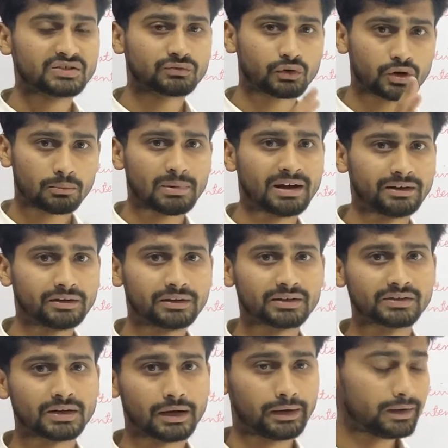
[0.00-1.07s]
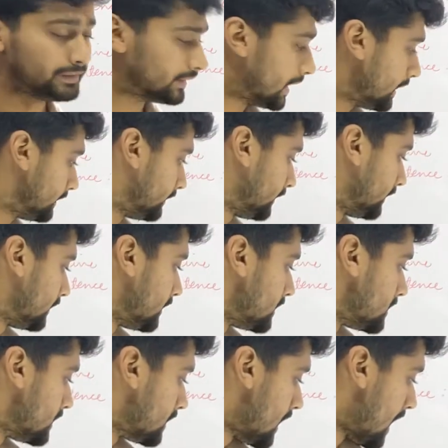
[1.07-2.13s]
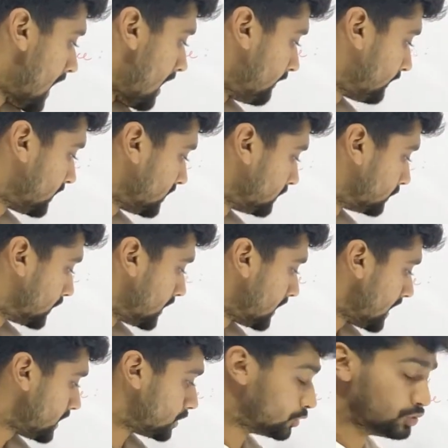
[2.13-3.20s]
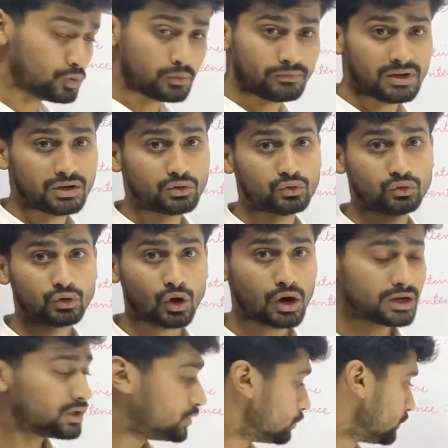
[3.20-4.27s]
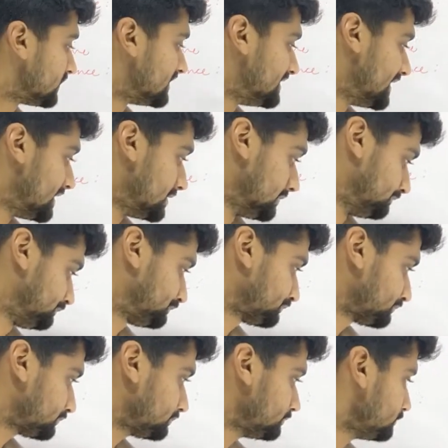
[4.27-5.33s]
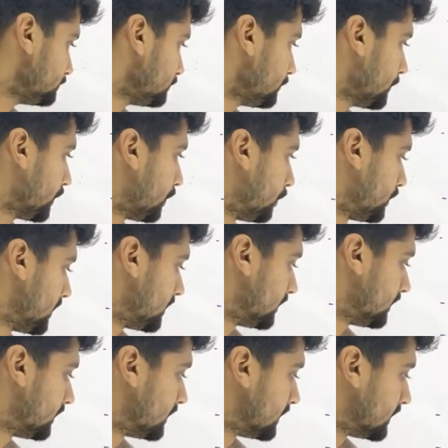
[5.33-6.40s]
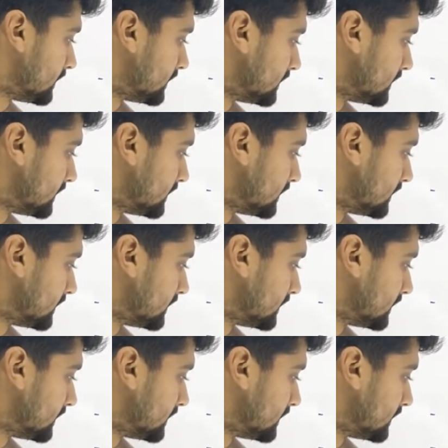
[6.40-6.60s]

just for your better understanding that after the word like who, we do not use did. Okay.